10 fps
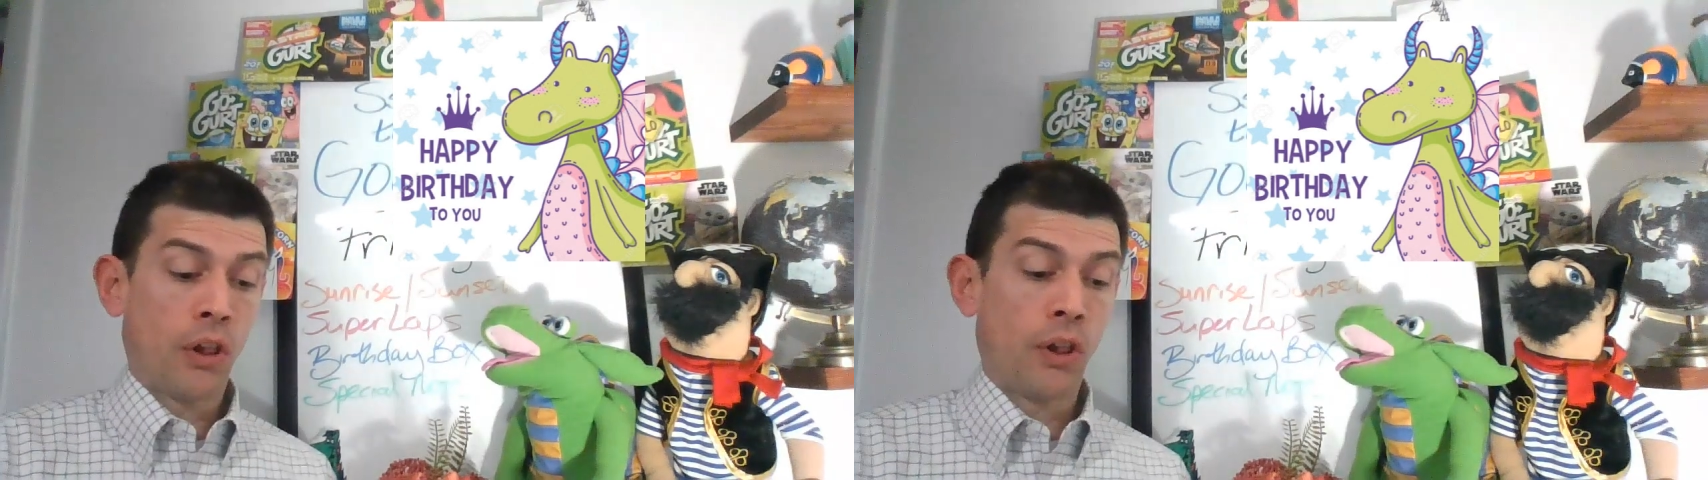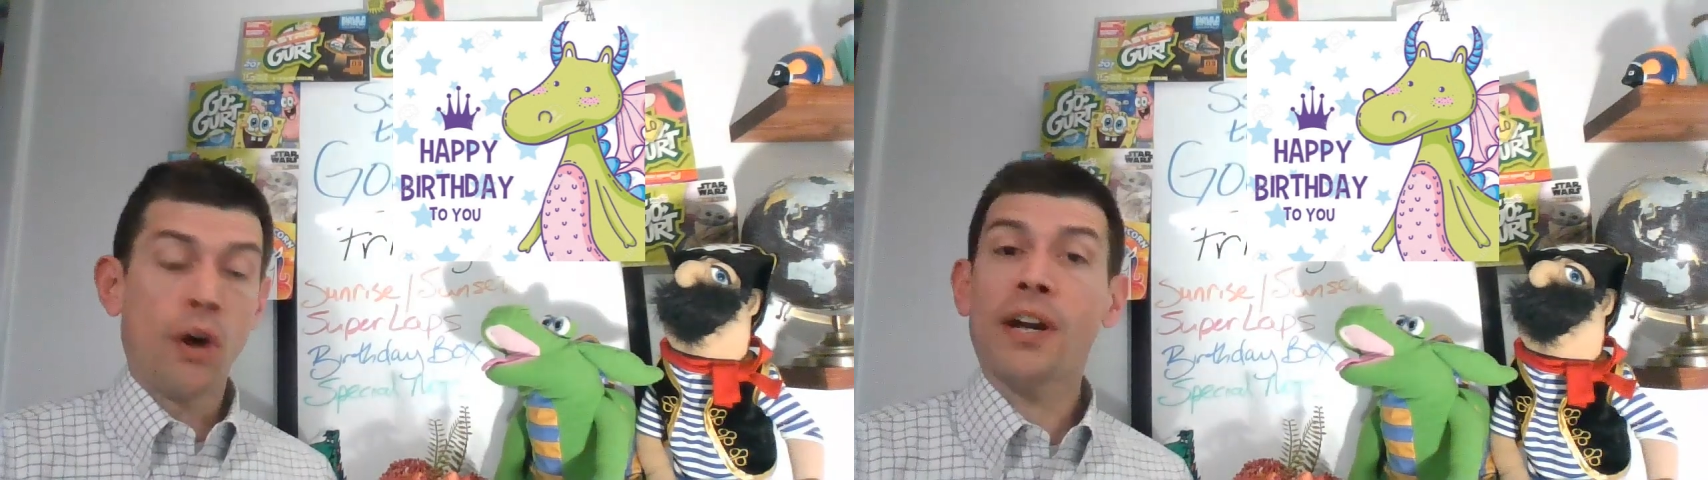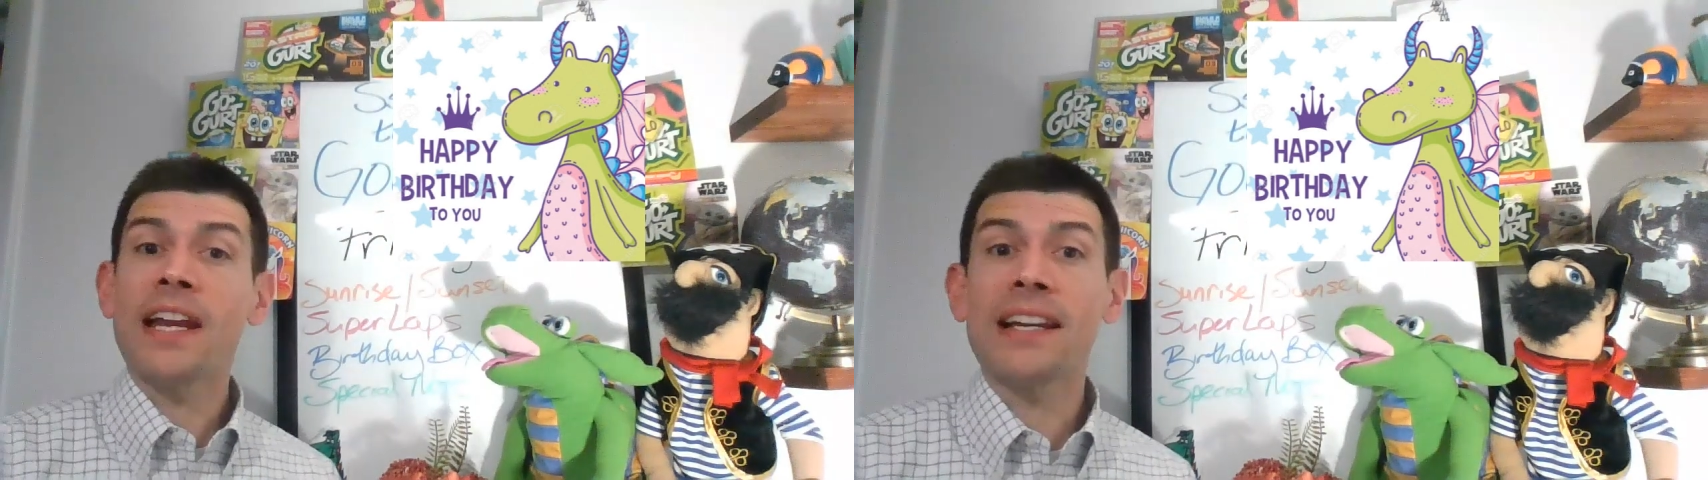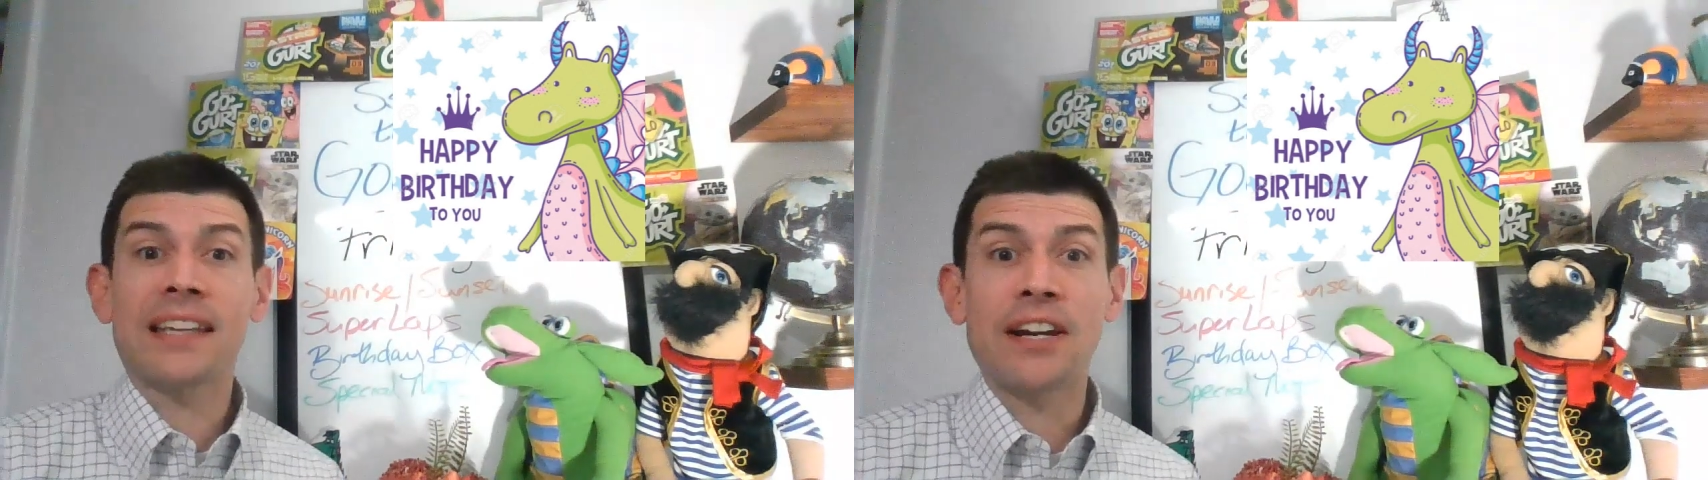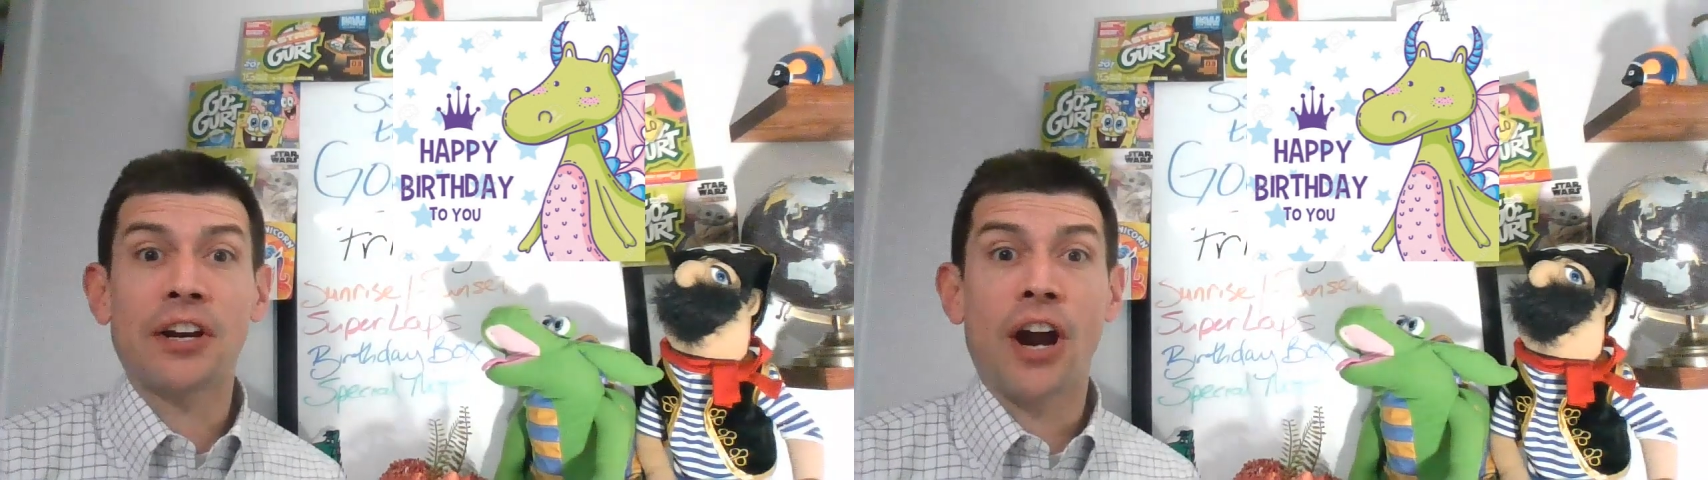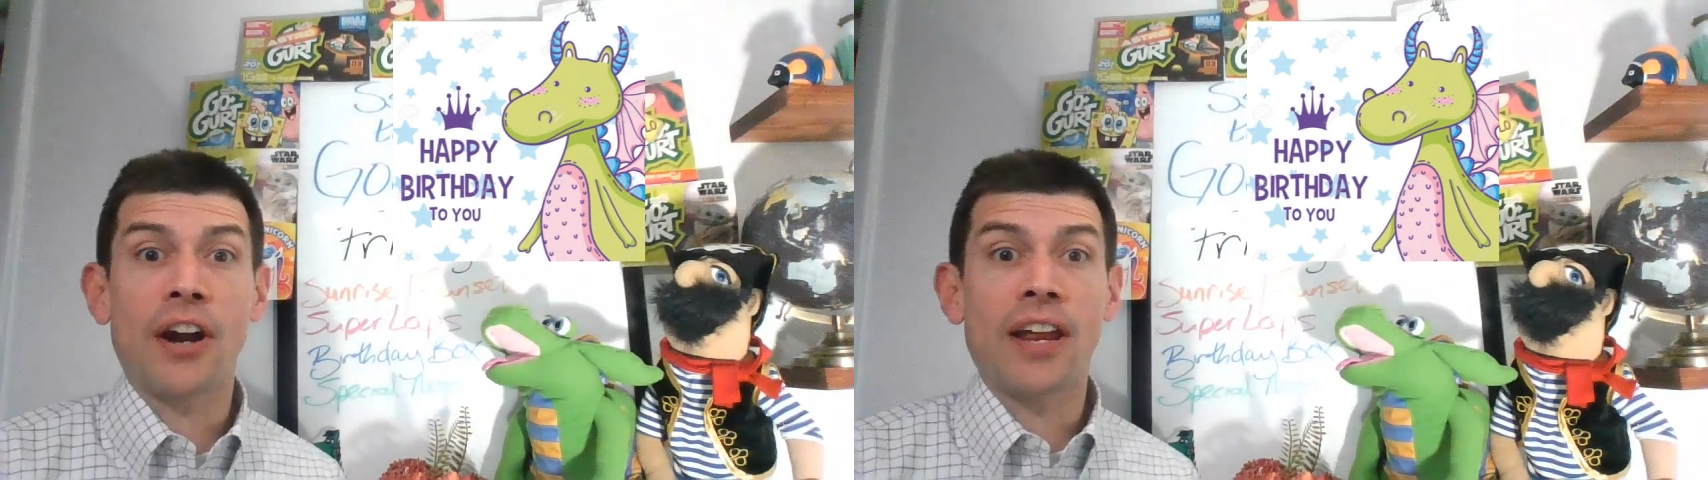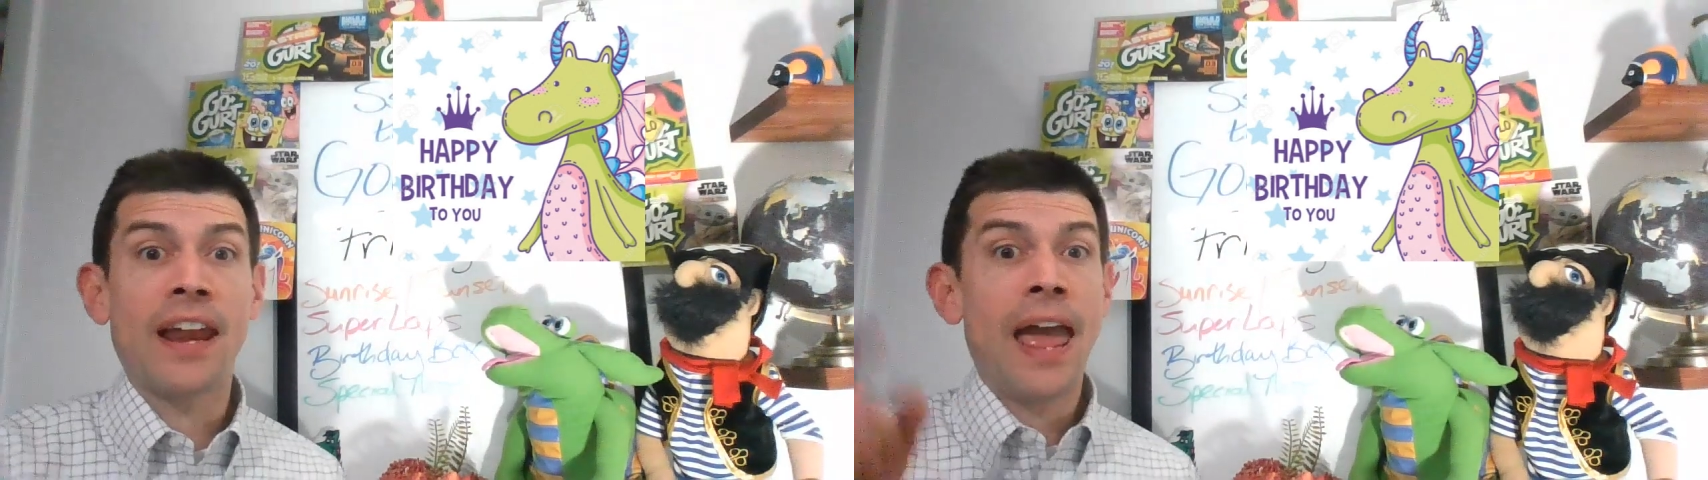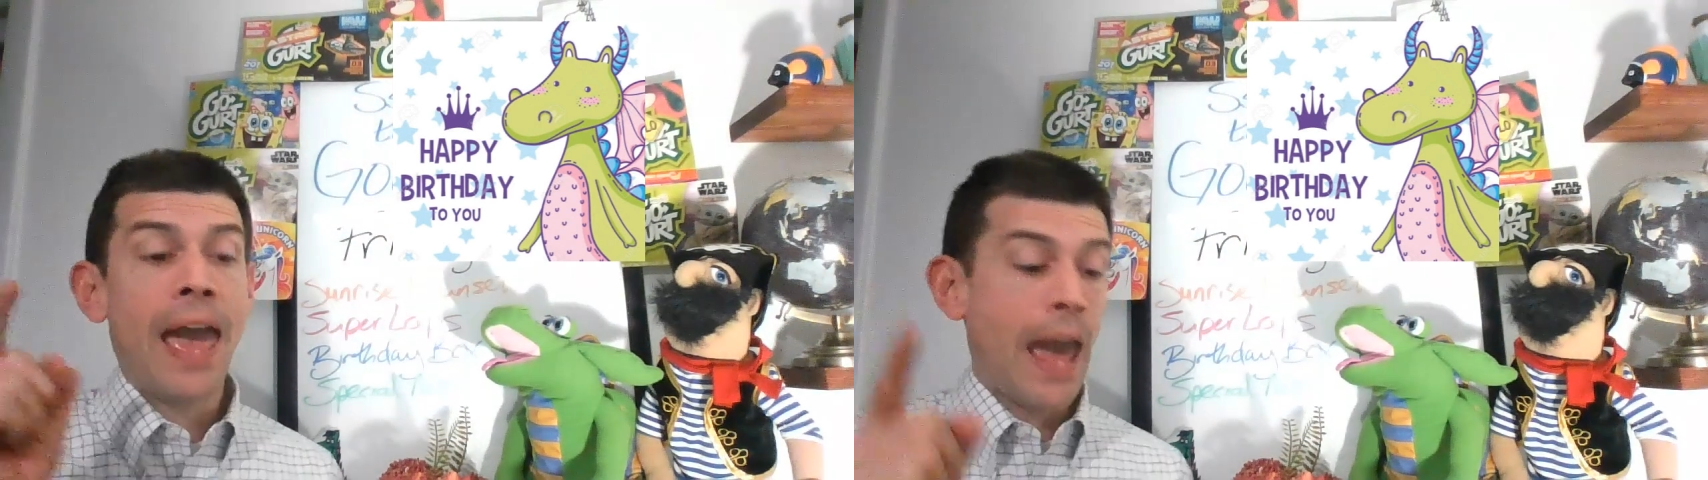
Logan in kindergarten.